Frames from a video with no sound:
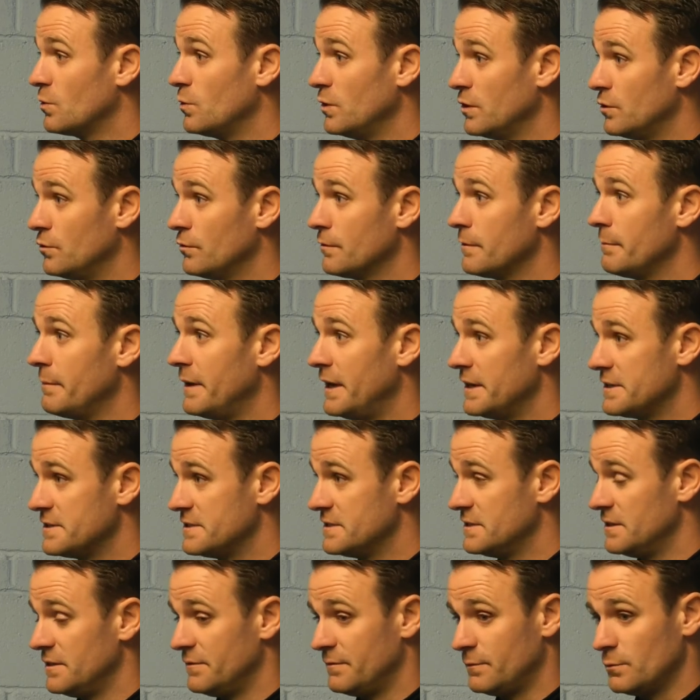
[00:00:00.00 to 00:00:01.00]
were quite good in patches
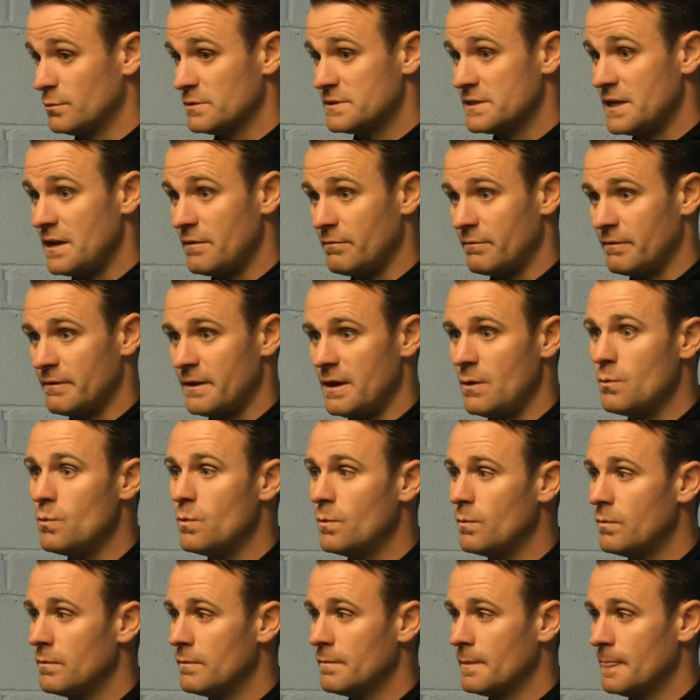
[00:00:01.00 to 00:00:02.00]
mm. in the first half. hit
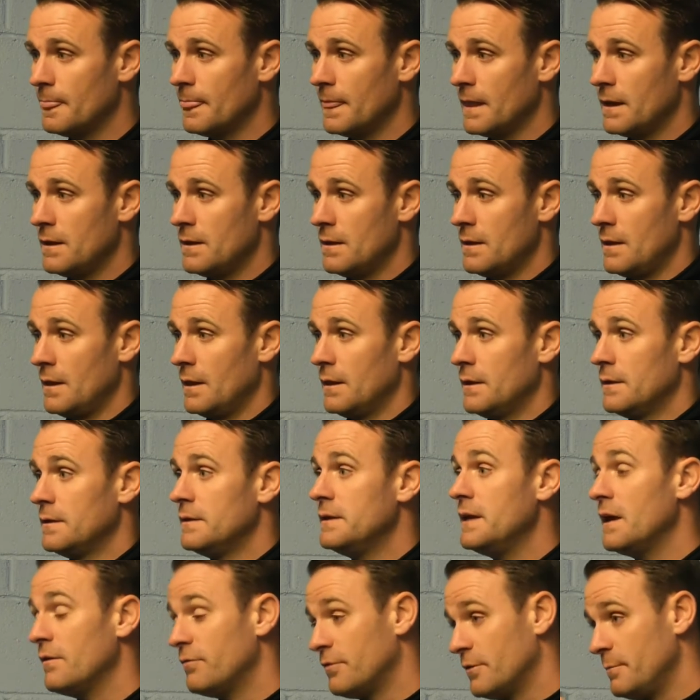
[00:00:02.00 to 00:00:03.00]
the crossbar in the first half
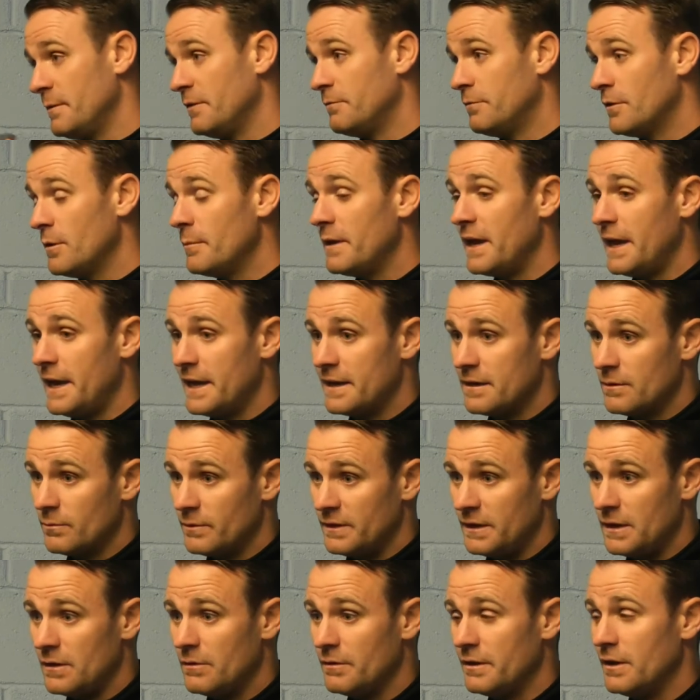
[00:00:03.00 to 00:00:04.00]
too. Yeah, from a, from a header,
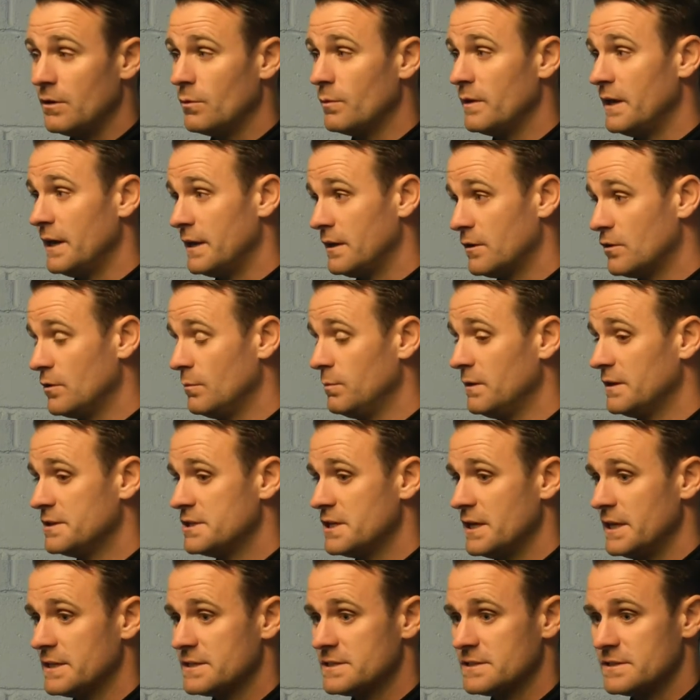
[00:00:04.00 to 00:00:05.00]
we know. I know we had a couple of
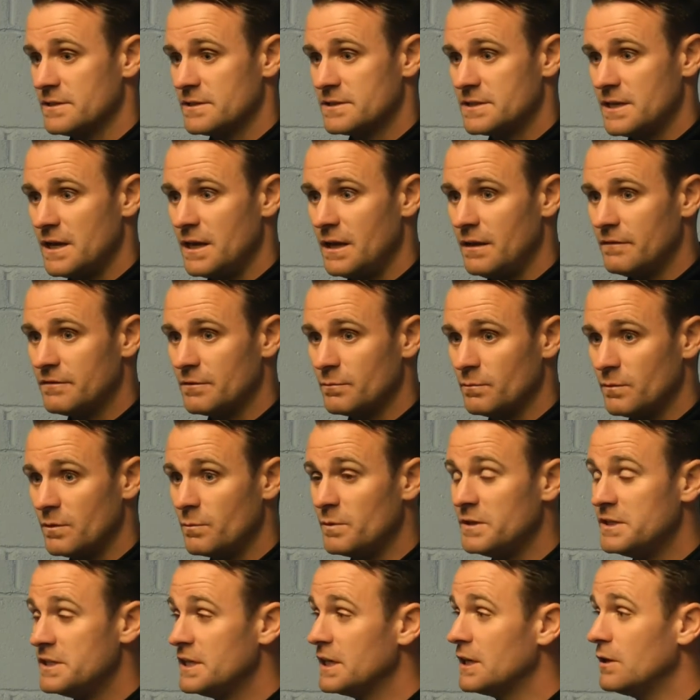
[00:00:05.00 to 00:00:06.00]
chances ourselves, and
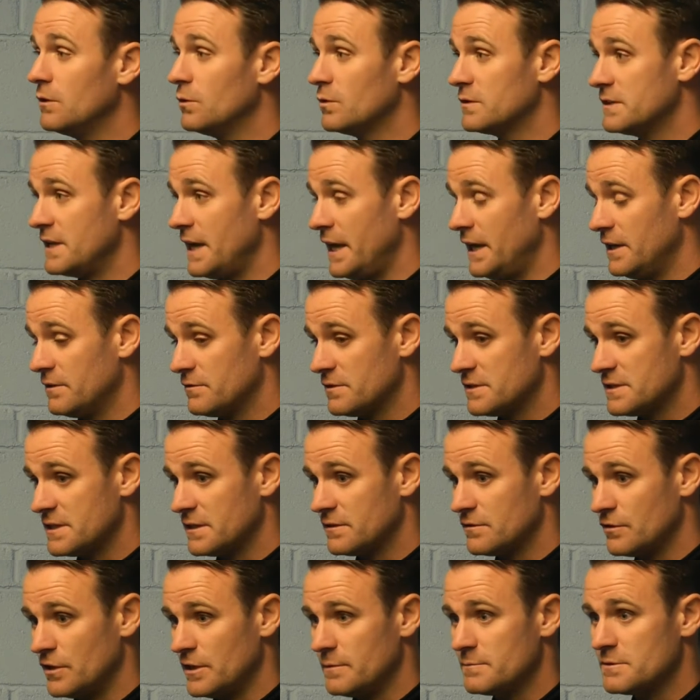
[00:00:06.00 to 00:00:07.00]
we did look dangerous
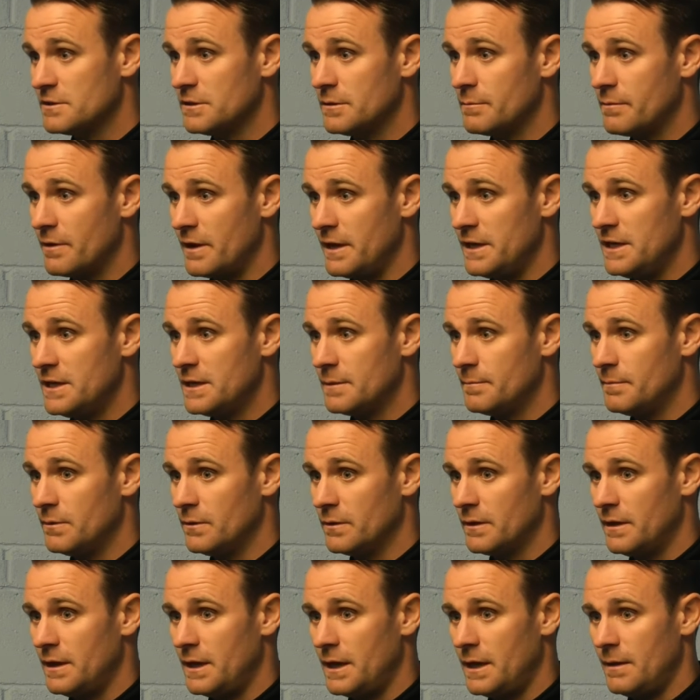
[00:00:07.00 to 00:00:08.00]
at times on the break,
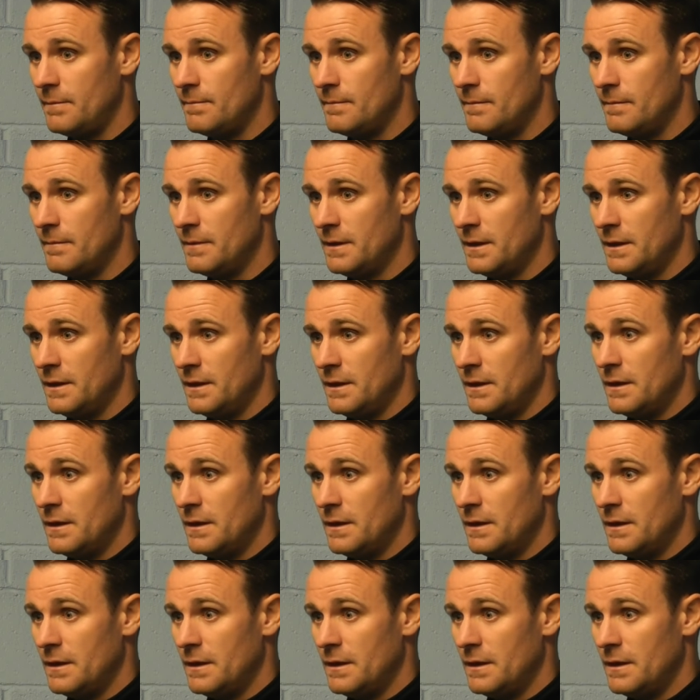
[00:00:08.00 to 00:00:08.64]
but um,